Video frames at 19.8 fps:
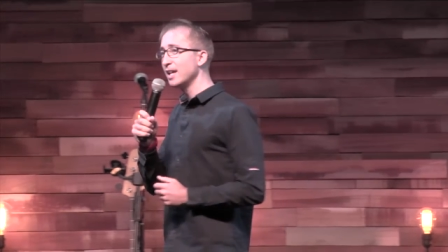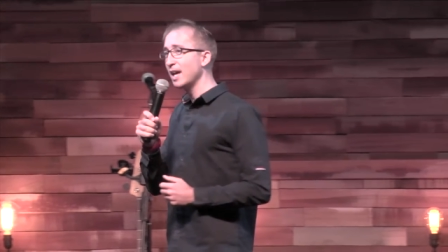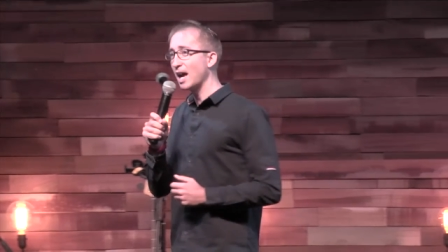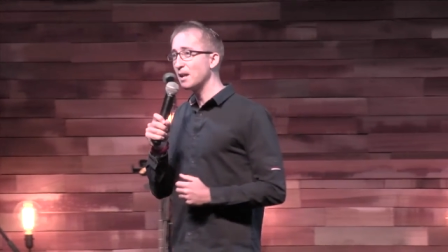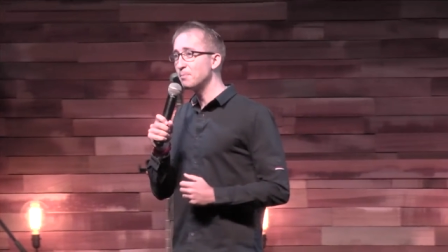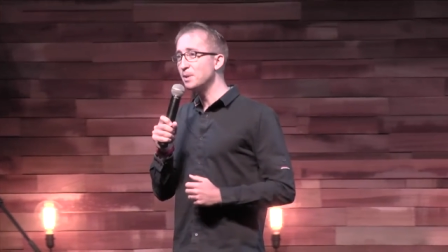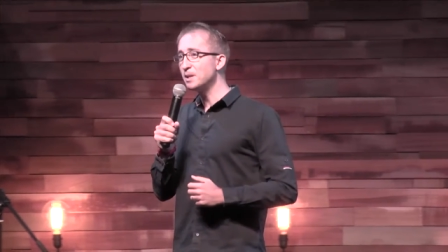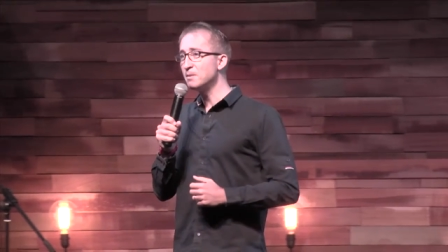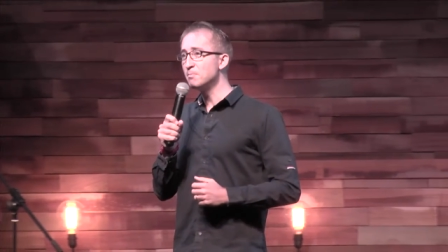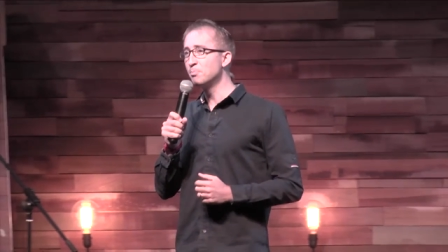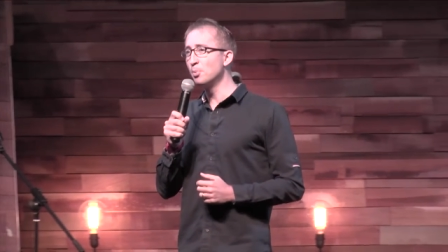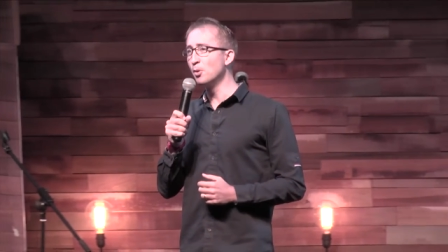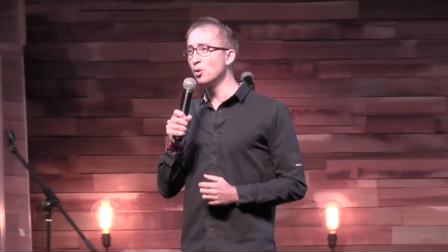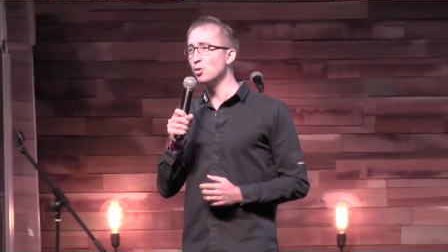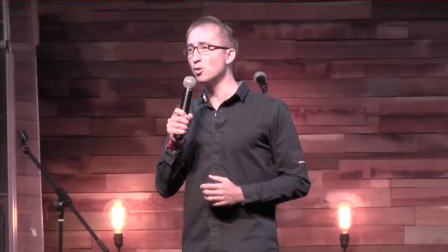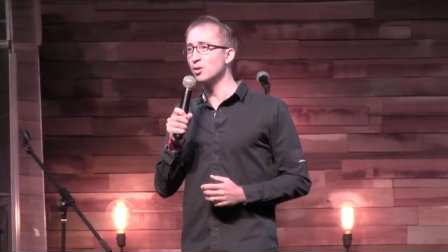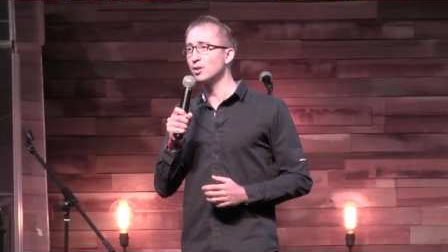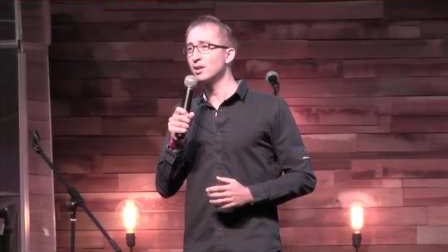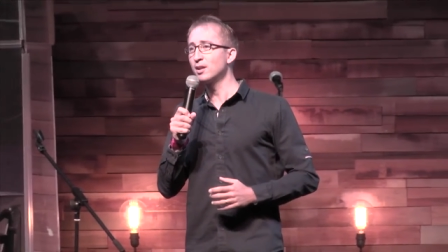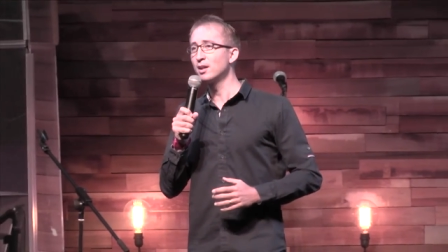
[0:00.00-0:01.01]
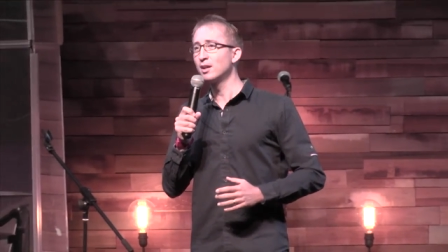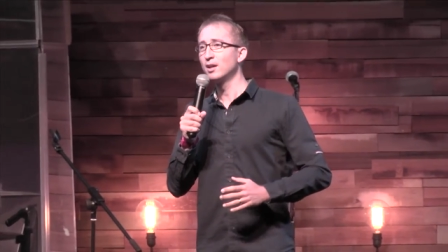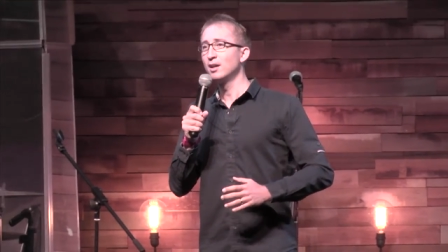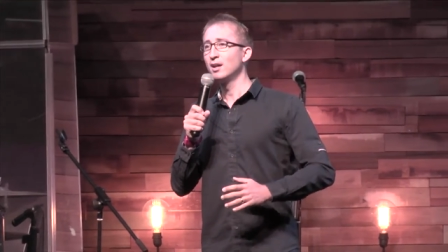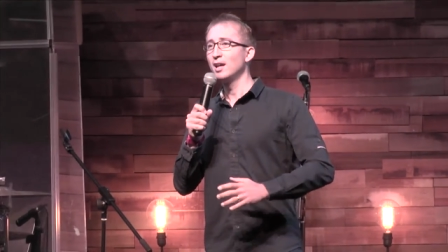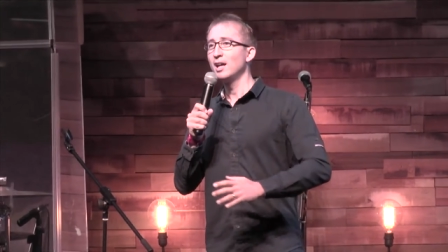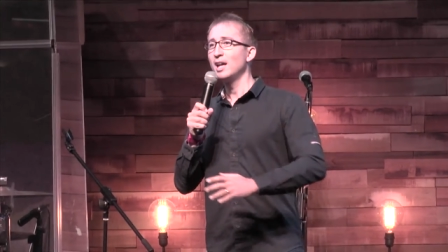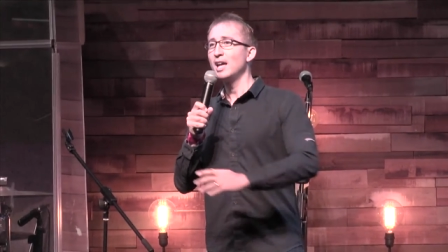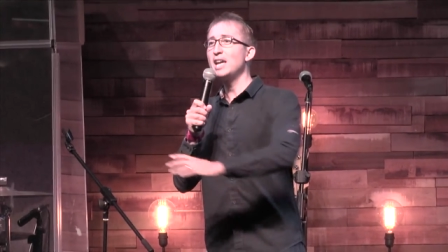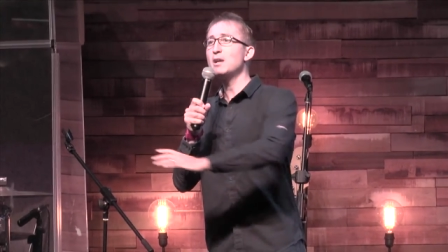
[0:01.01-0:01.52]
had been born,
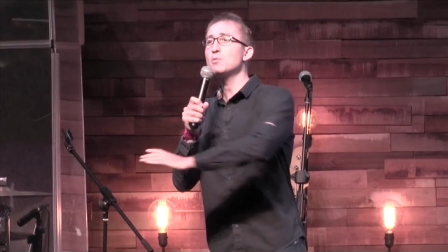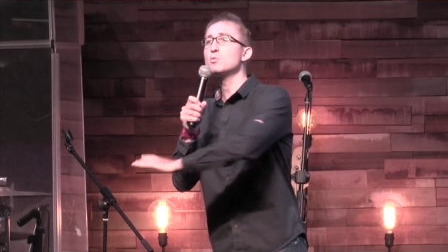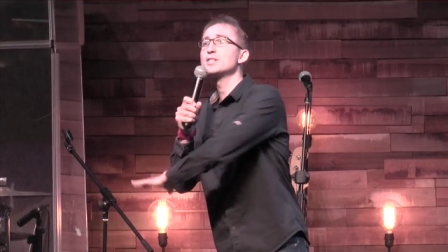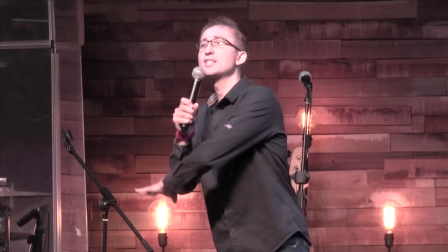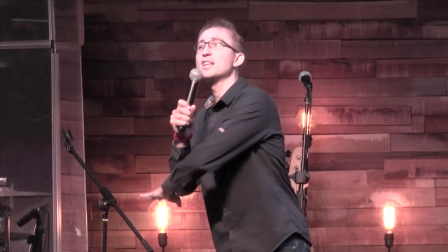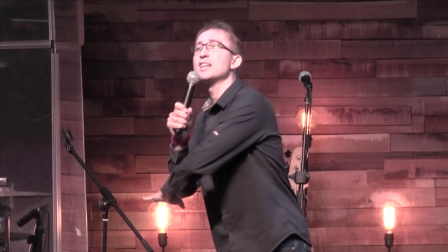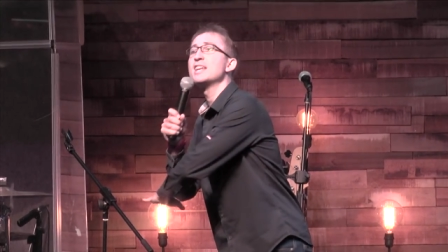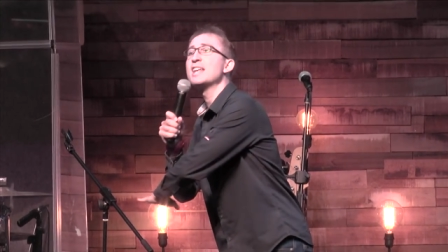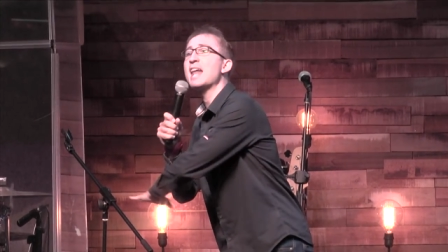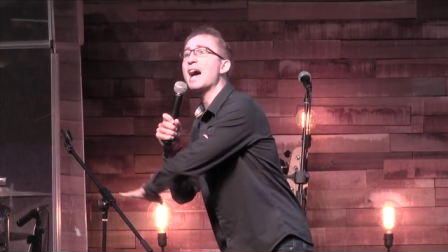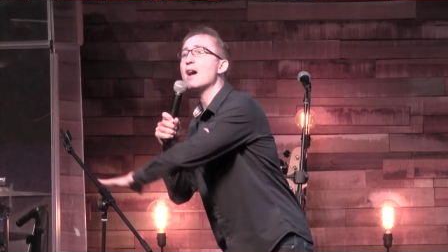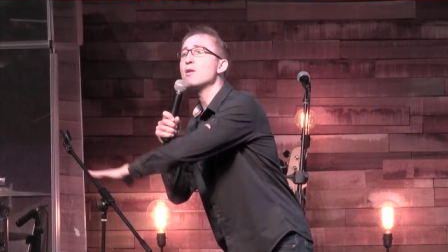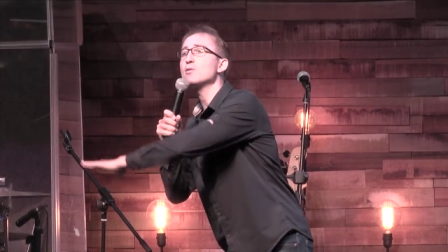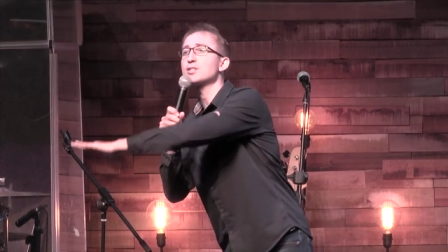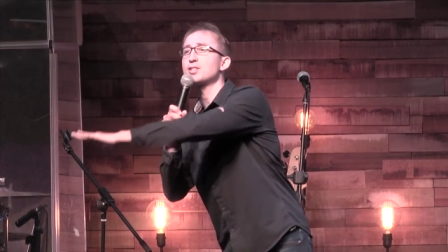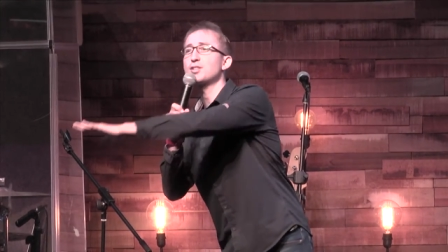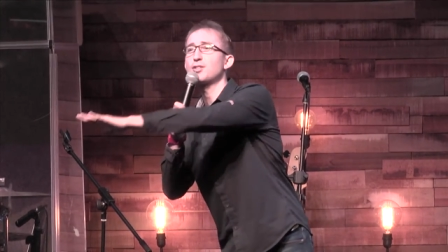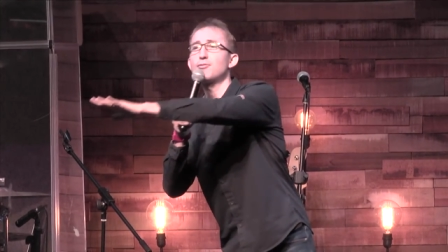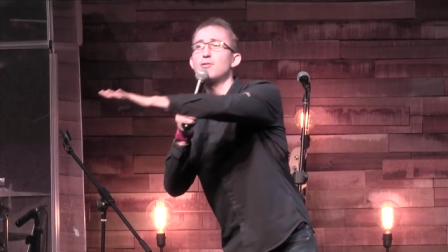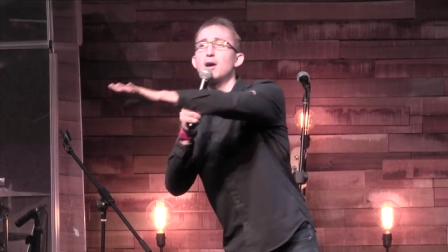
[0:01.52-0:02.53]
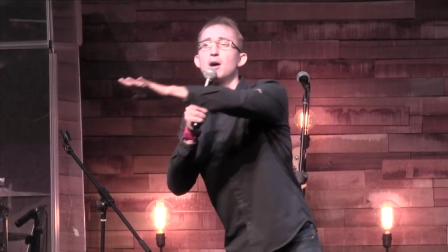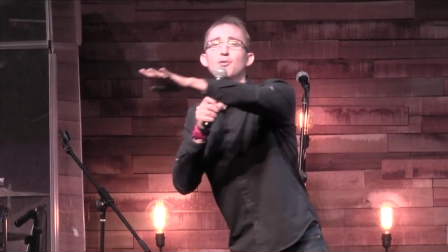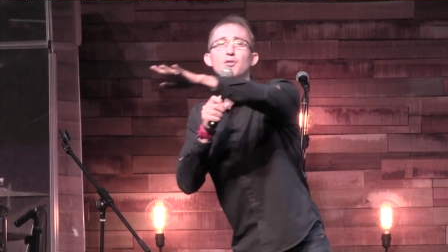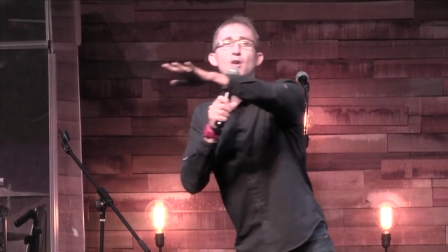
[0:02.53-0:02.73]
it was announced throughout the